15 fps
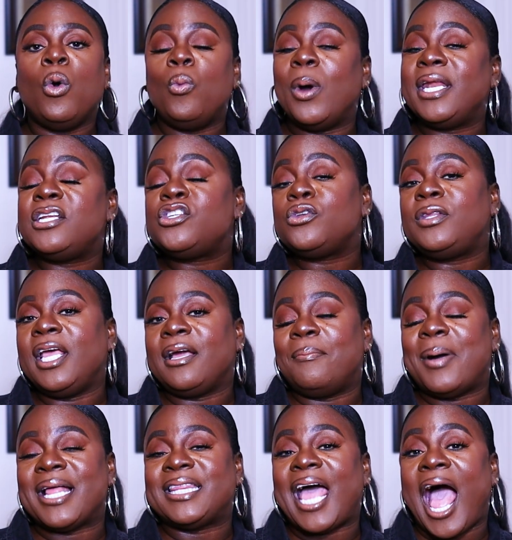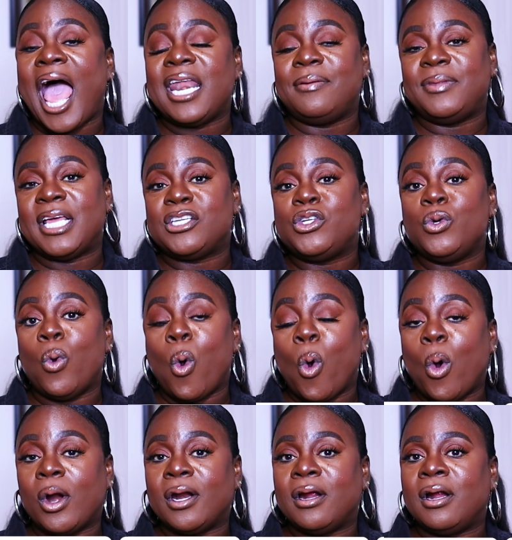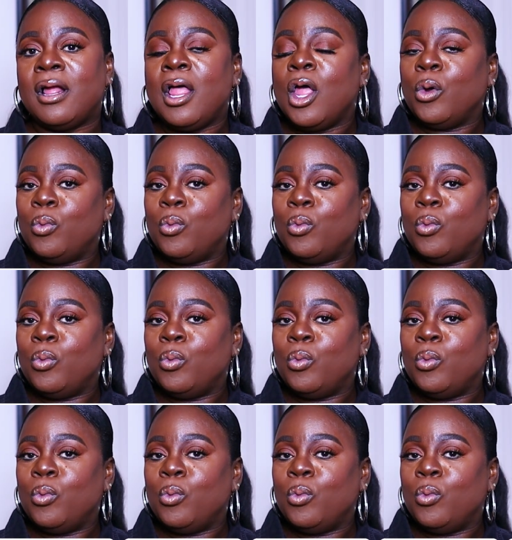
What did you think about the item that you ordered?